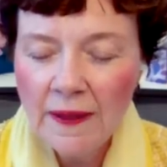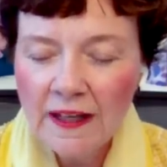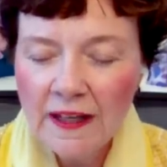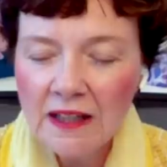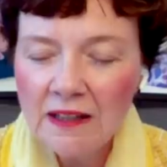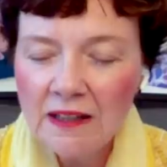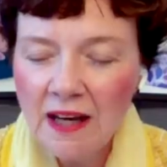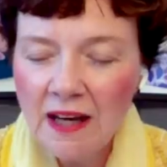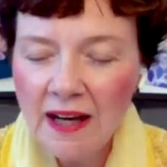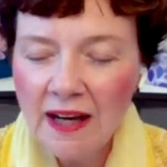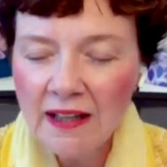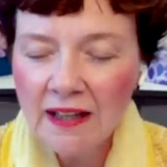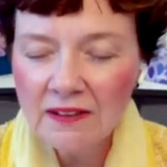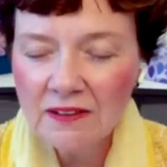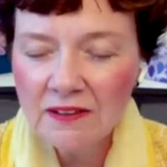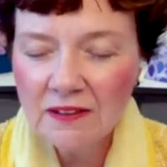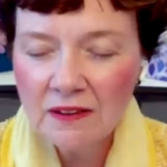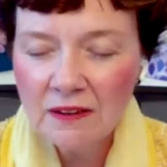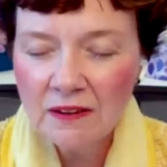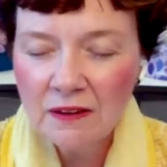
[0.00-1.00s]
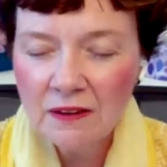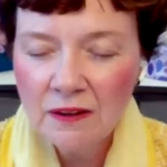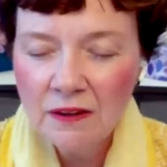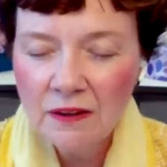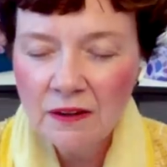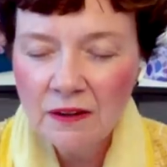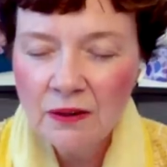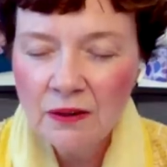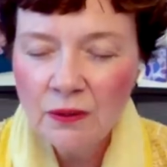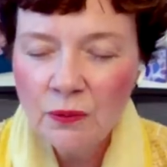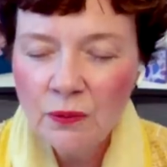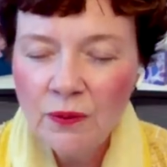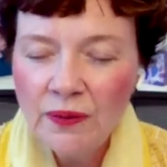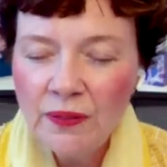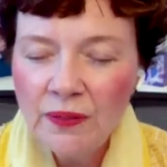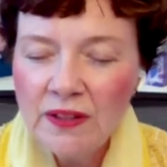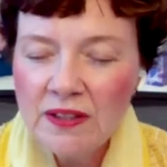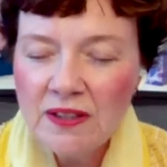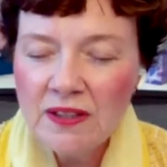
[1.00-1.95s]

that connects with